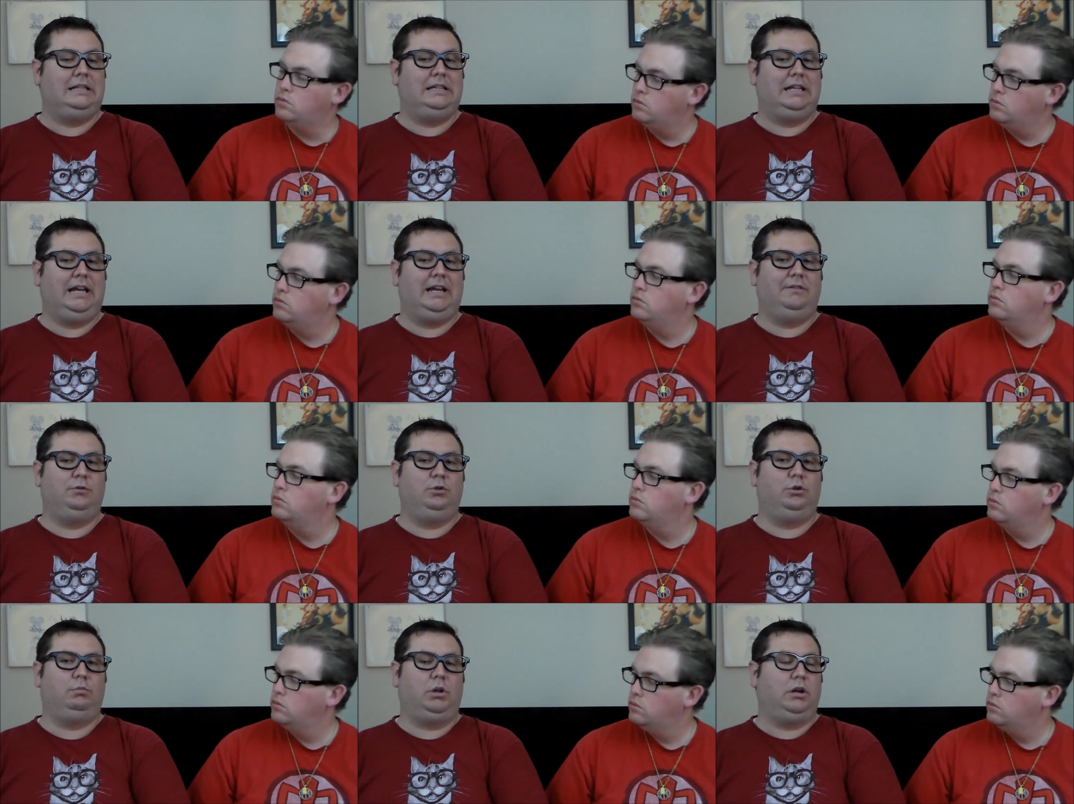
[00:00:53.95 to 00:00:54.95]
Speaker 1: and then they have
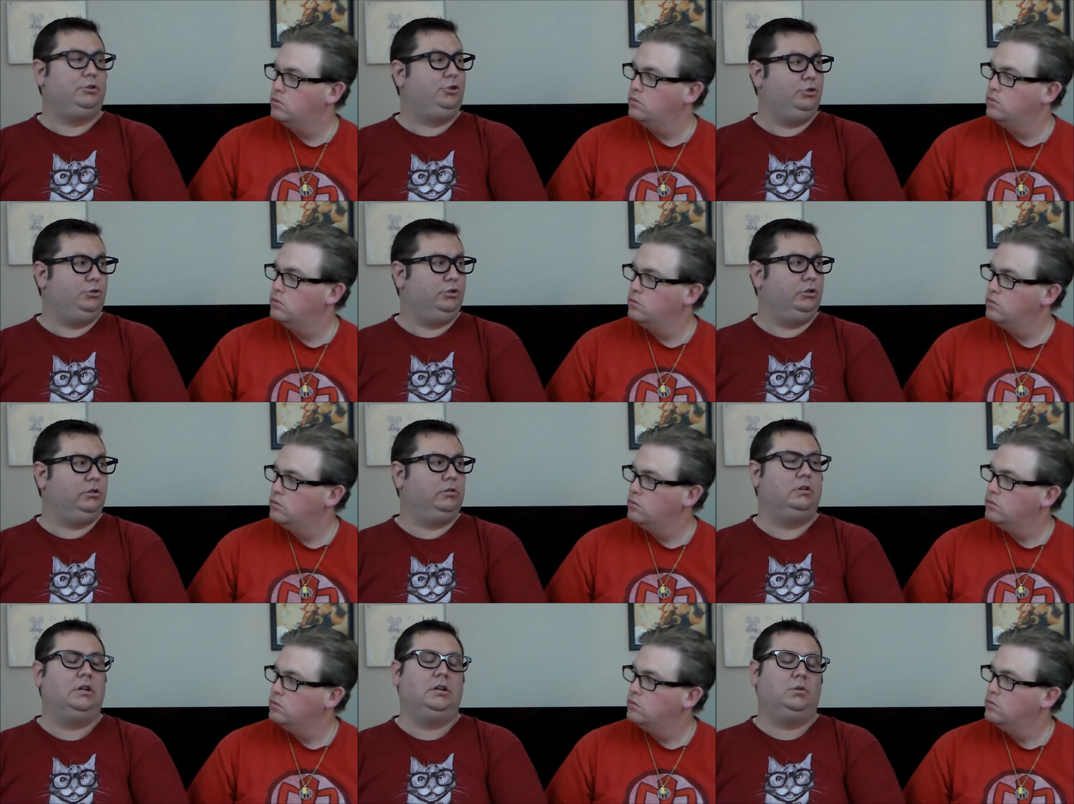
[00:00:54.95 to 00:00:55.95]
Nerd Block
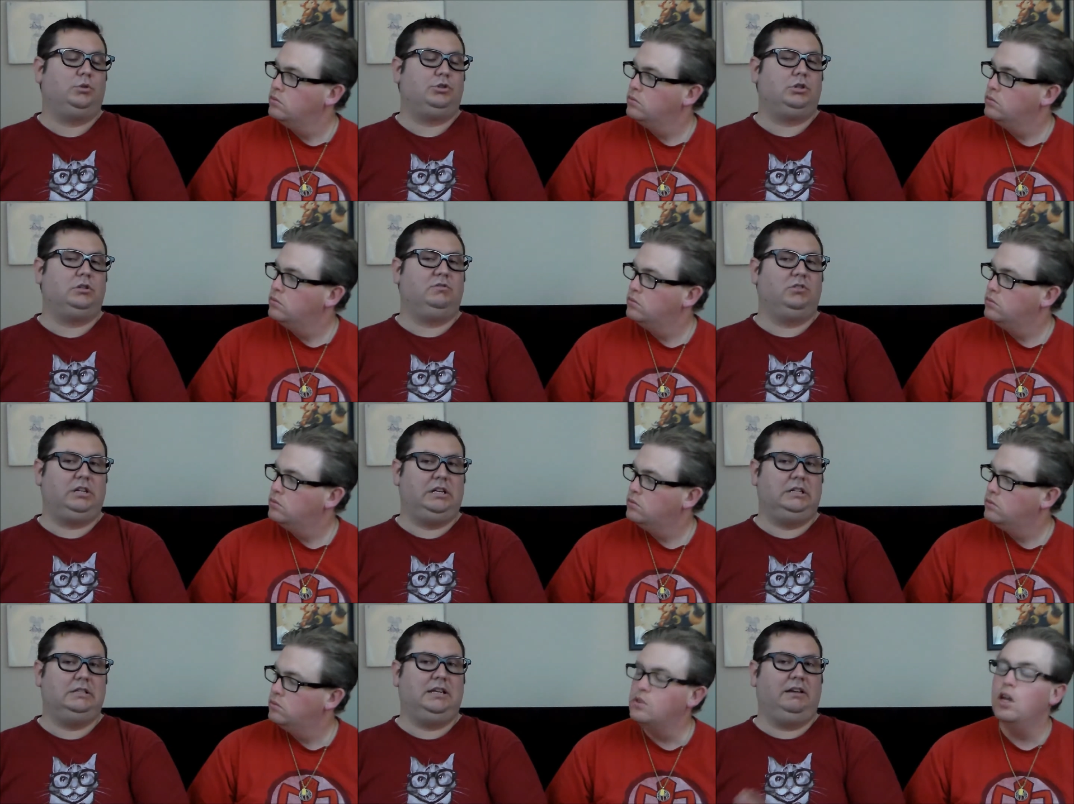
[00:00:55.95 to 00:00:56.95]
Junior, which is for
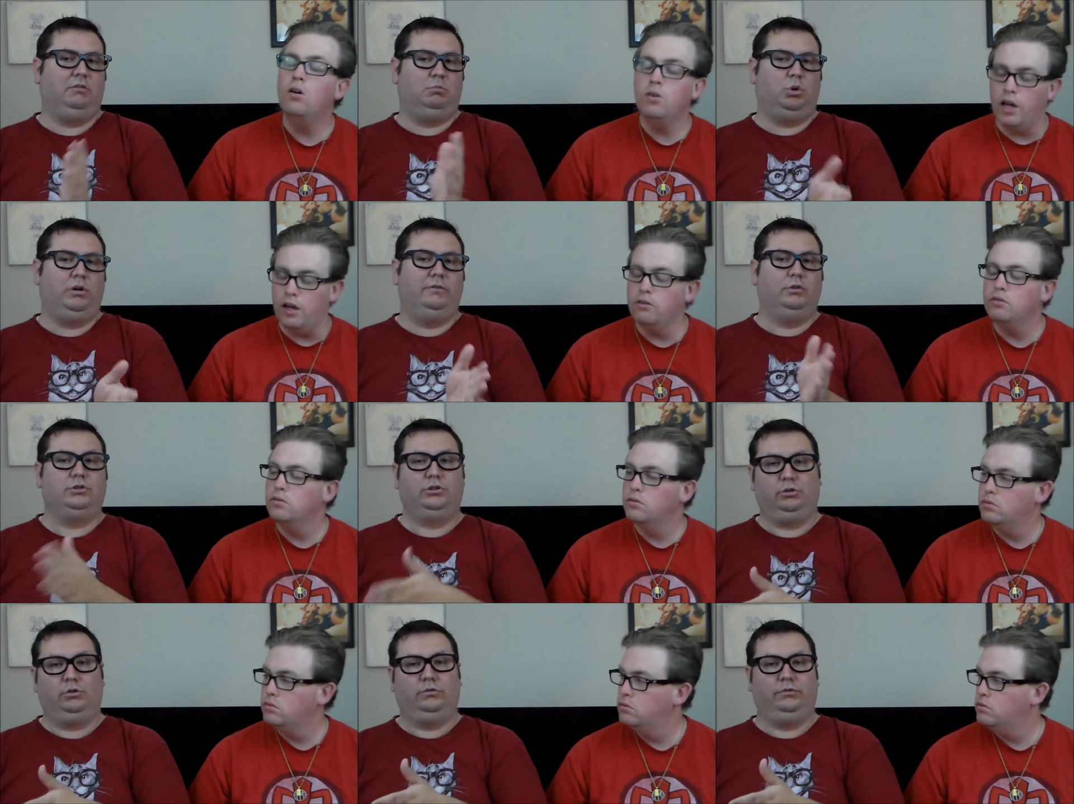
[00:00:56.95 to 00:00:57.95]
kids. They have a boy
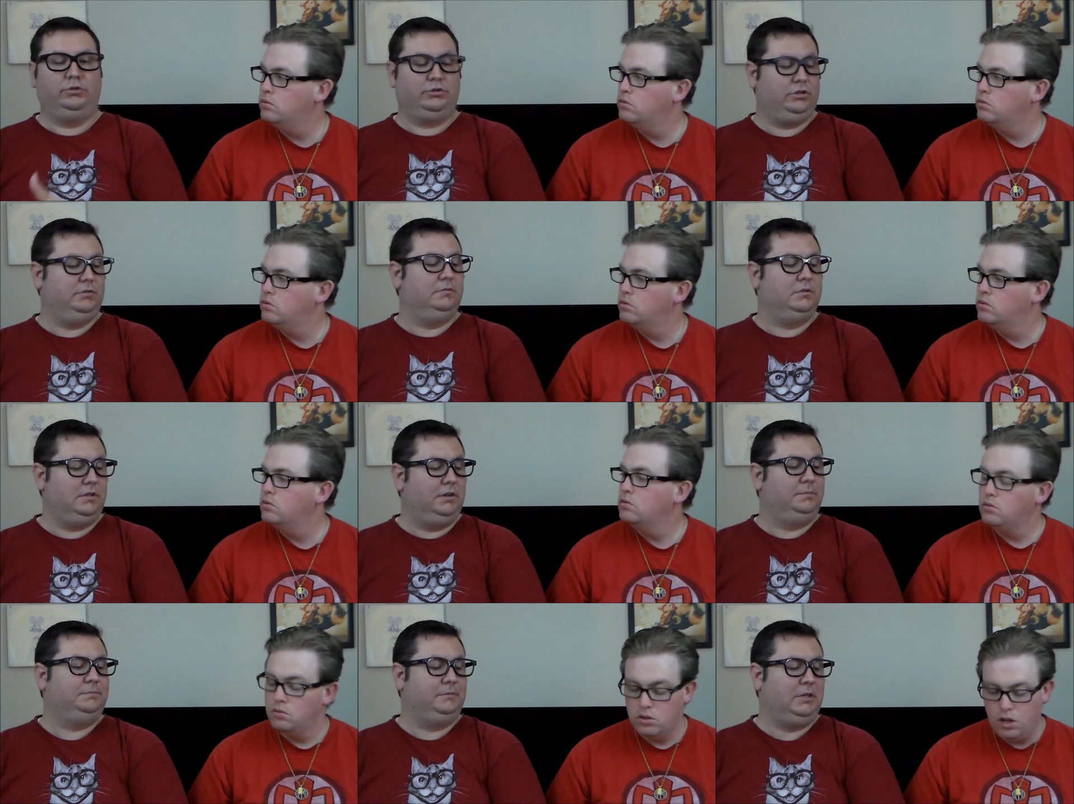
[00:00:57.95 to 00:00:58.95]
version, a girl version. So.
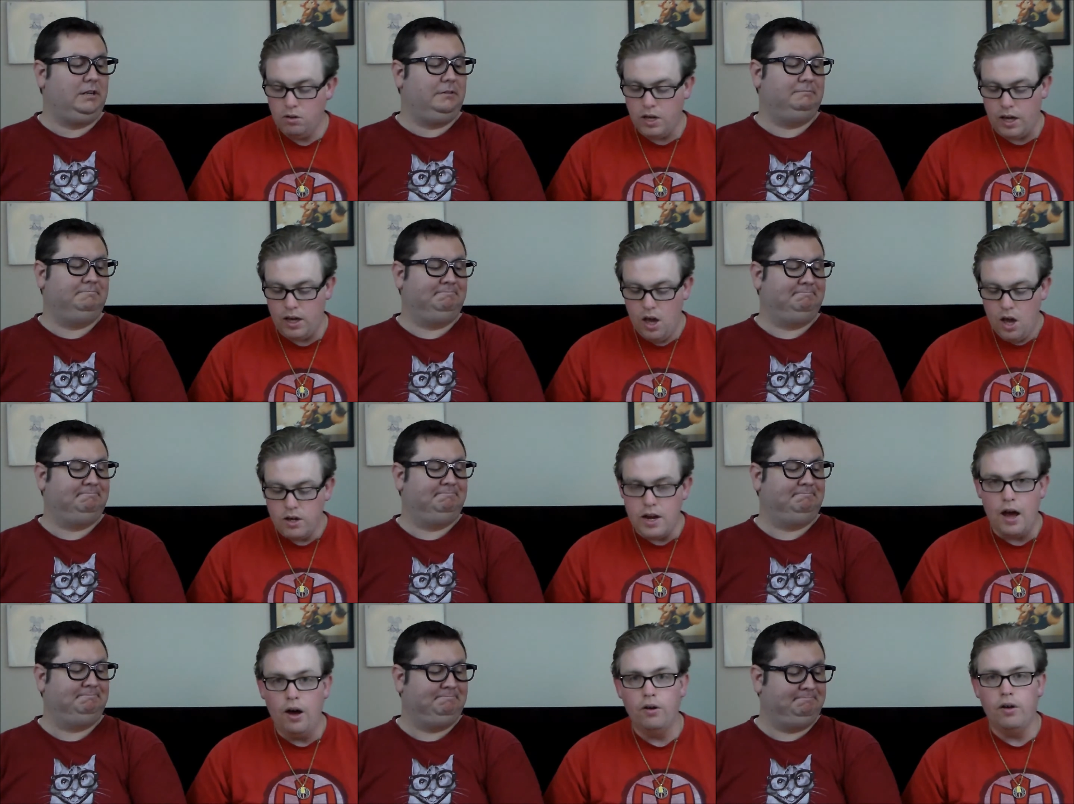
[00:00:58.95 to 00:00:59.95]
Okay.
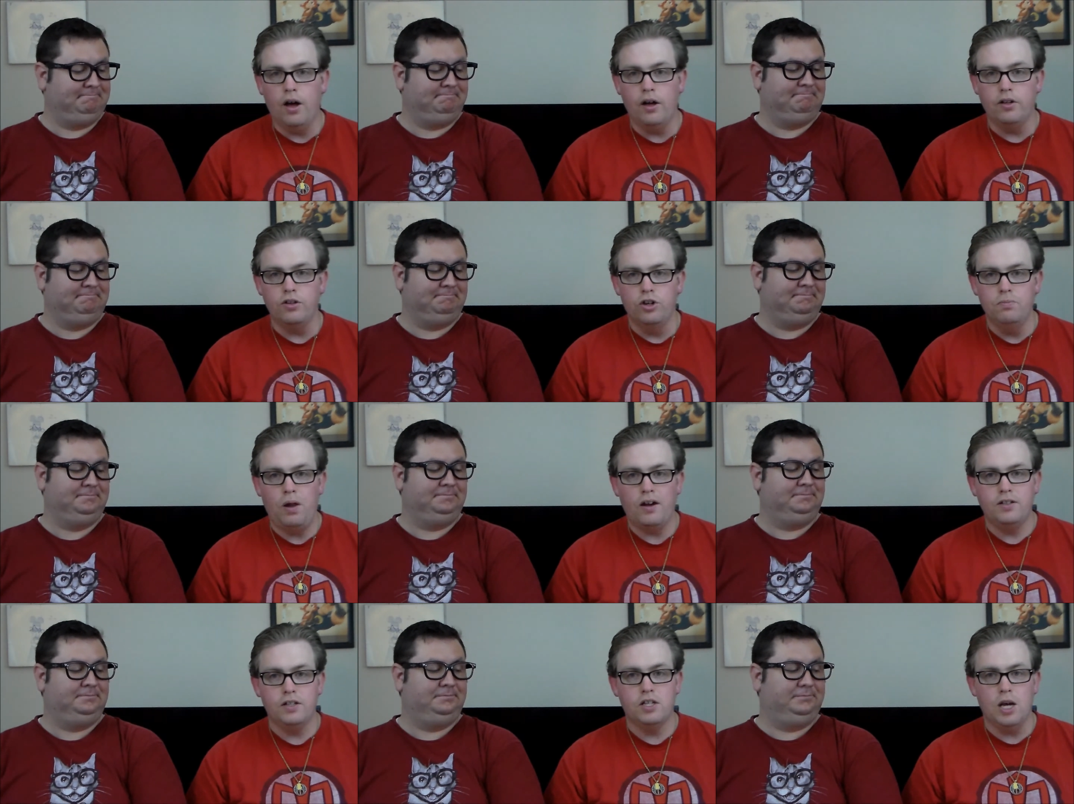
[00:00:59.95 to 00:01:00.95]
Speaker 2: Now, uh,
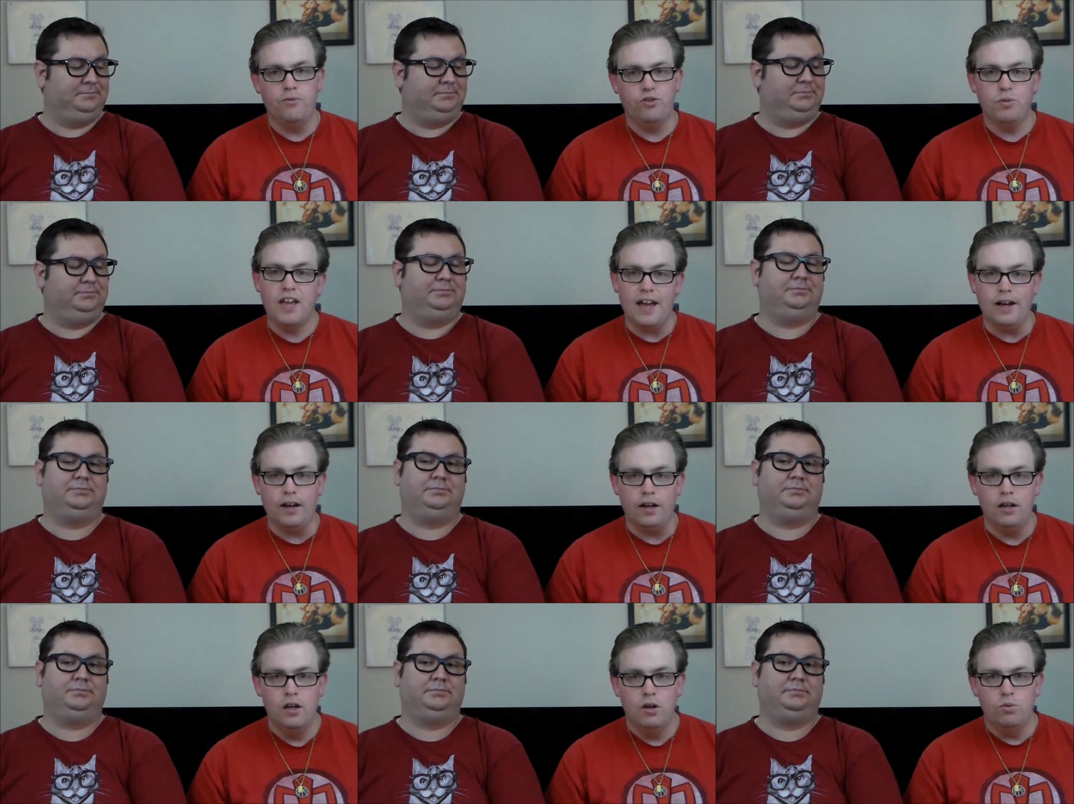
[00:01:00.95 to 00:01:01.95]
NerdBlock does come from
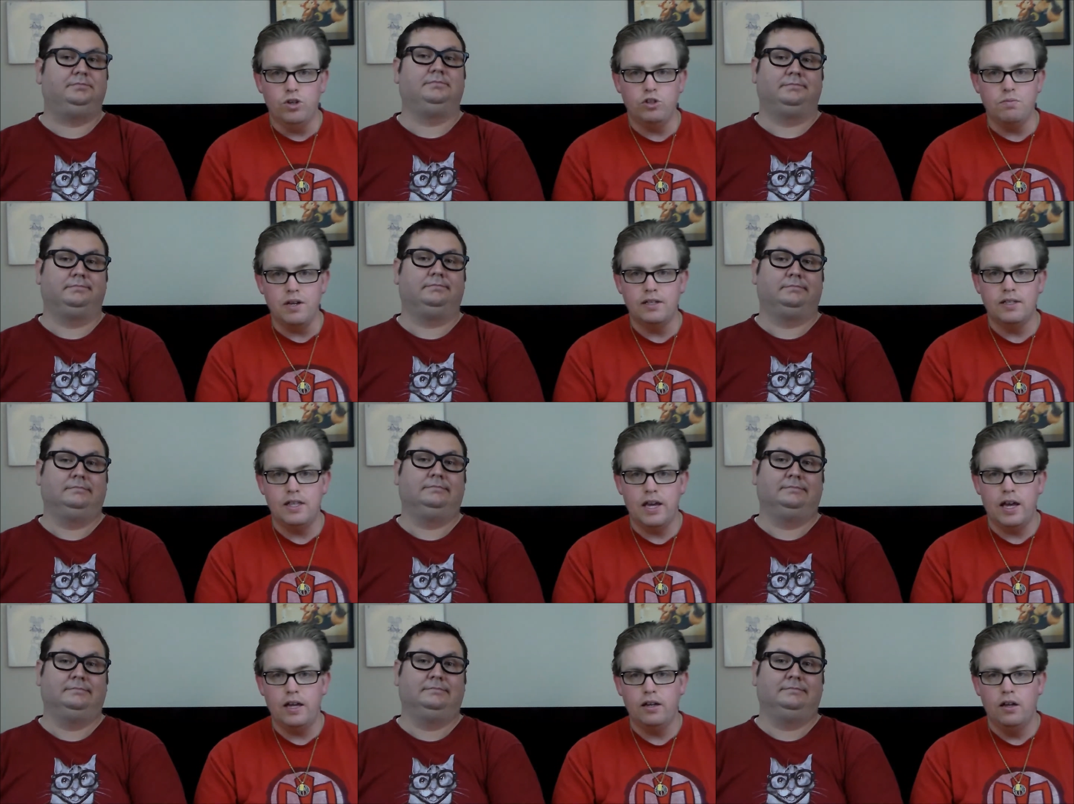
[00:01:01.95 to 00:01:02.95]
Canada, which means
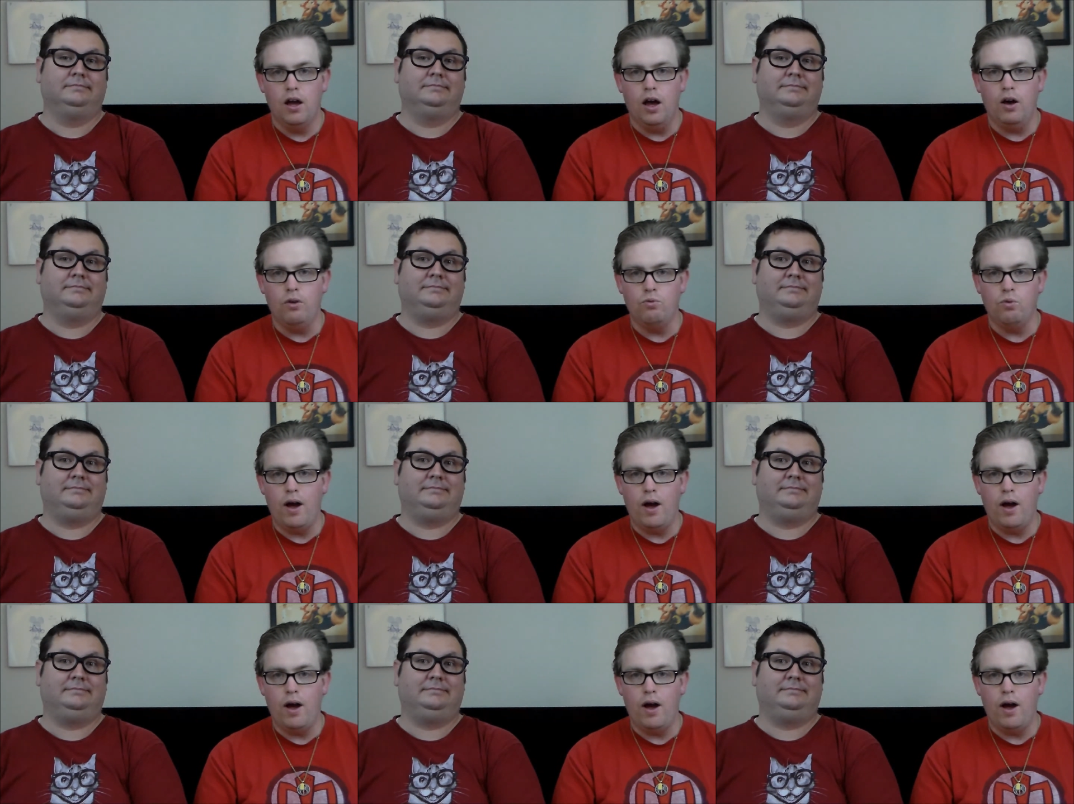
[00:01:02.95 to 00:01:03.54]
that uh,